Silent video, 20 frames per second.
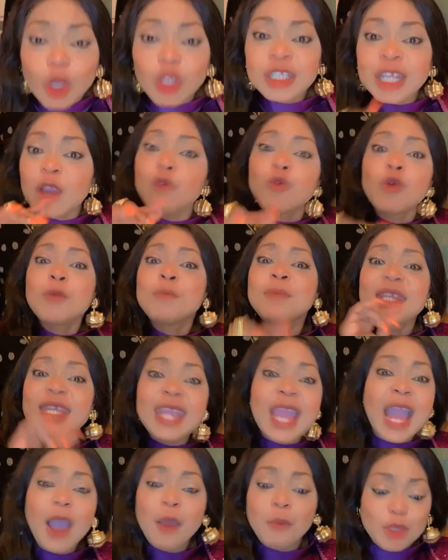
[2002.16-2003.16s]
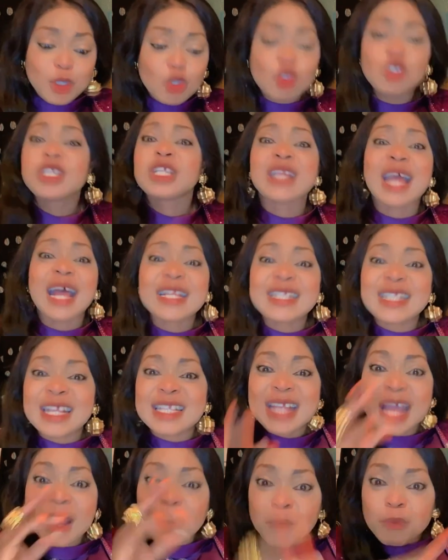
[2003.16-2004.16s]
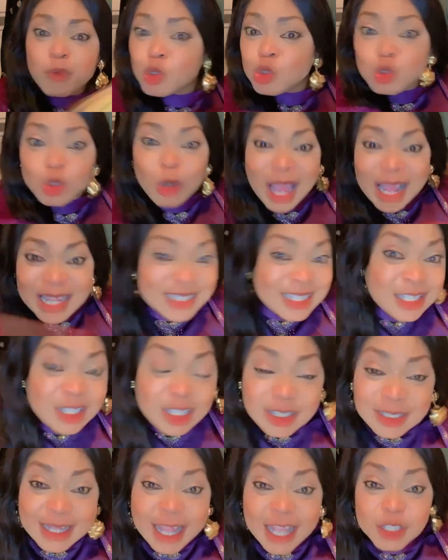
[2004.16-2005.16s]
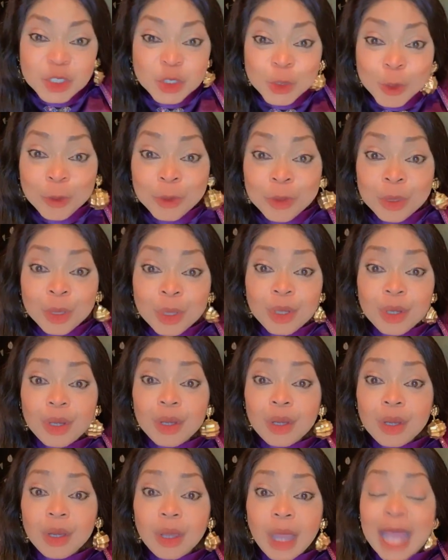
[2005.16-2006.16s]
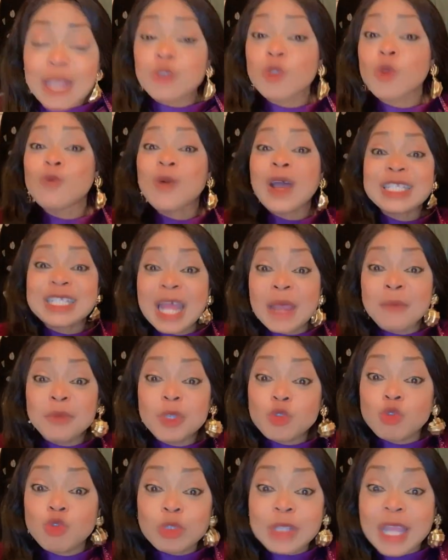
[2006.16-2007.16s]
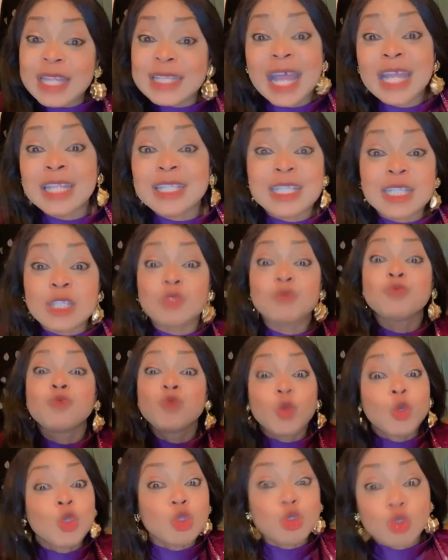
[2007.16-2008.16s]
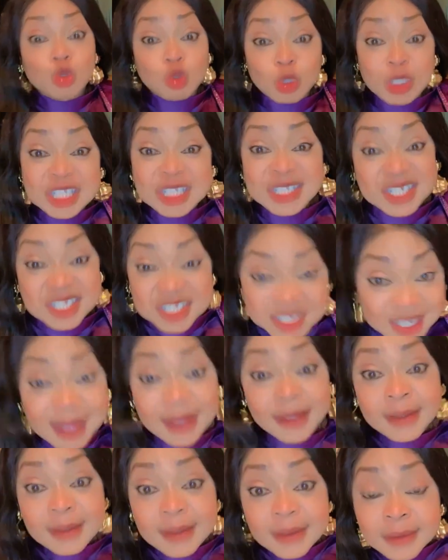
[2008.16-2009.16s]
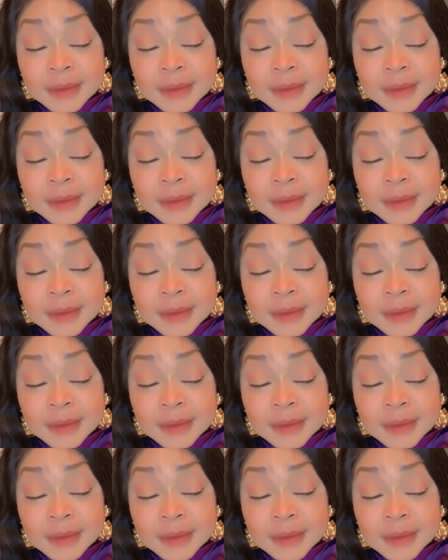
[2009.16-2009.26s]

Your name will be here. I'll be using it as example throughout this lecture. As Oversabi student that is rude to the teacher.